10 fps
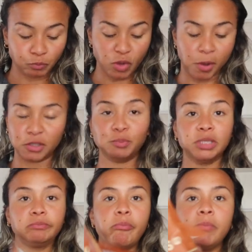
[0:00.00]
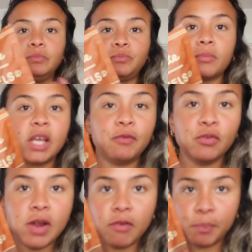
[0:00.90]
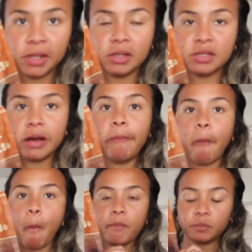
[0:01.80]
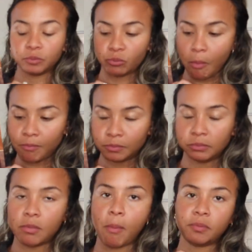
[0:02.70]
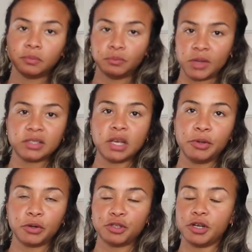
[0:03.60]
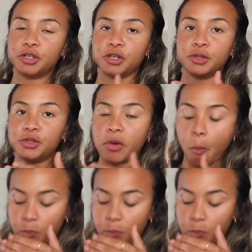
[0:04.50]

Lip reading: the best. But if you've never picked these up, next time you go to Trader Joe's,